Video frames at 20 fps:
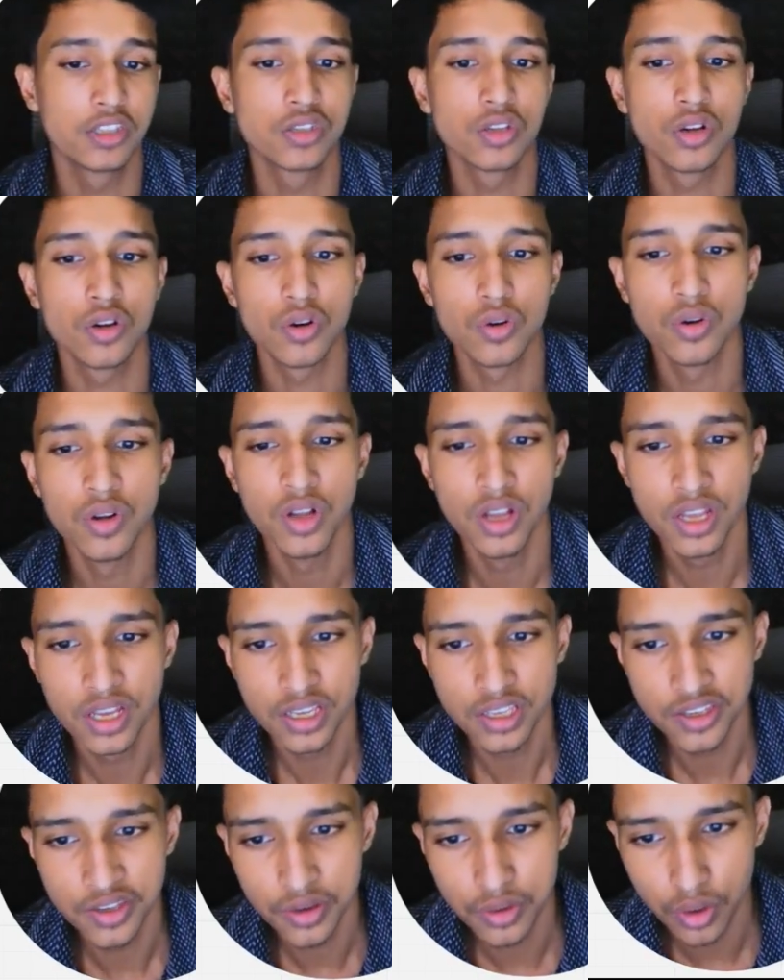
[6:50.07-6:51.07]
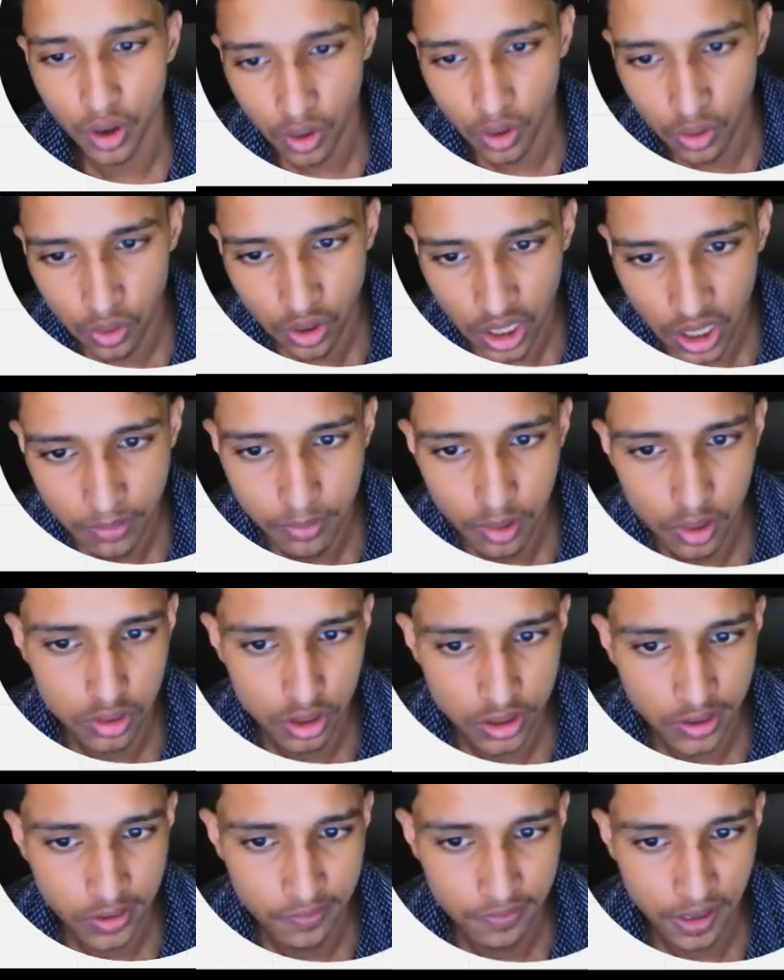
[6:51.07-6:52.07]
So you only
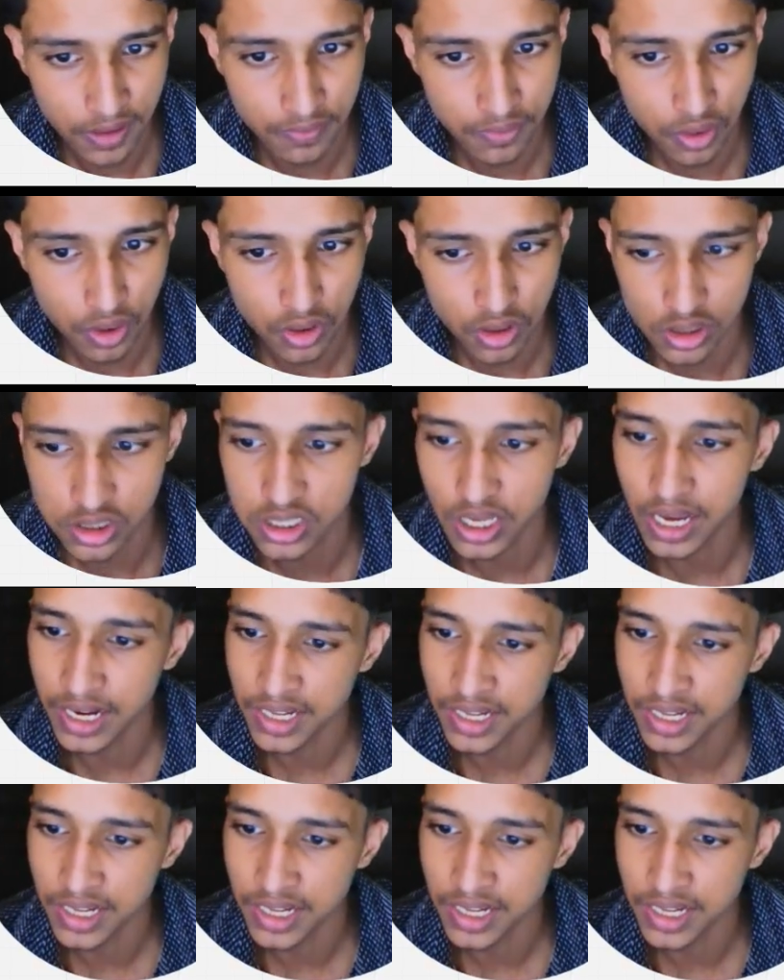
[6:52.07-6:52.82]
book 3 to 5 calls,